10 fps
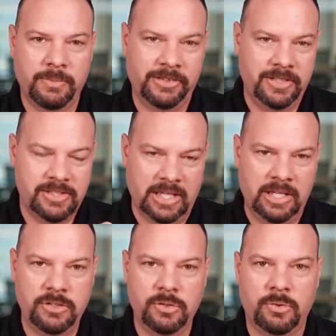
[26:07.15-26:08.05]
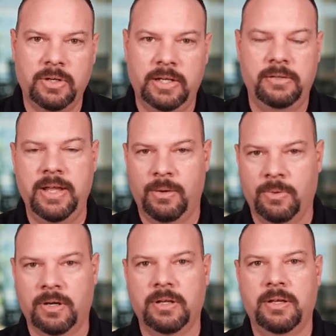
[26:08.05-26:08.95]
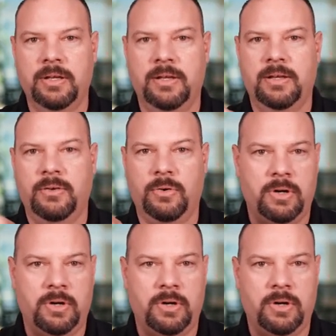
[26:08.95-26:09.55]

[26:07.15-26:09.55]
vulnerabilities in your network